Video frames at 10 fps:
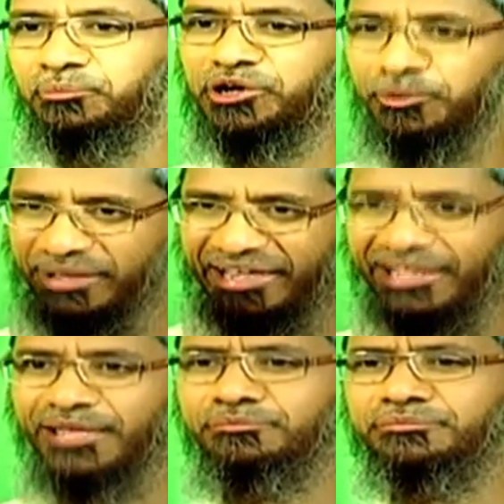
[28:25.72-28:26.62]
what a
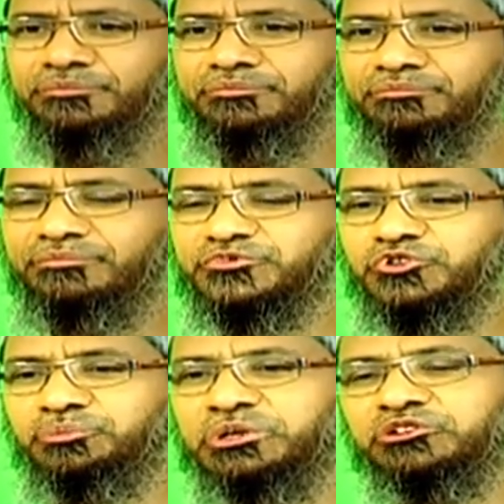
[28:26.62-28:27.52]
meaning
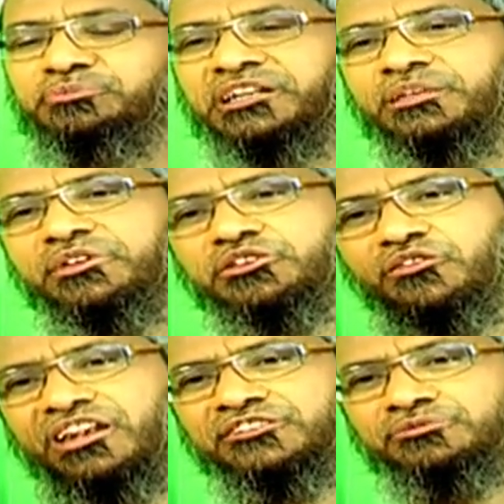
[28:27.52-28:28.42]
should be to spread the
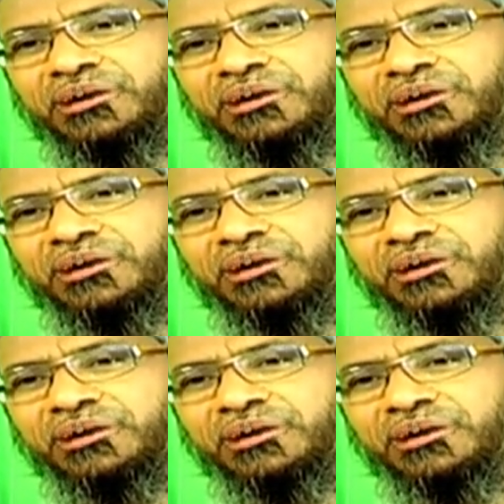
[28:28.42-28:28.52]
message of Allah